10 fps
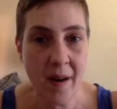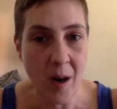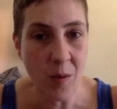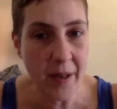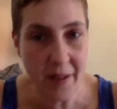
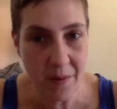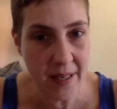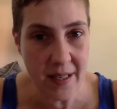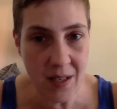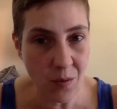are one of the
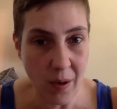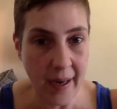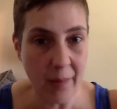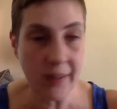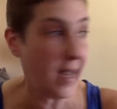reasons we're
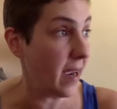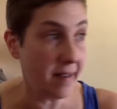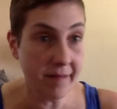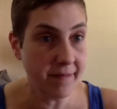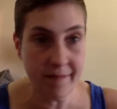able to have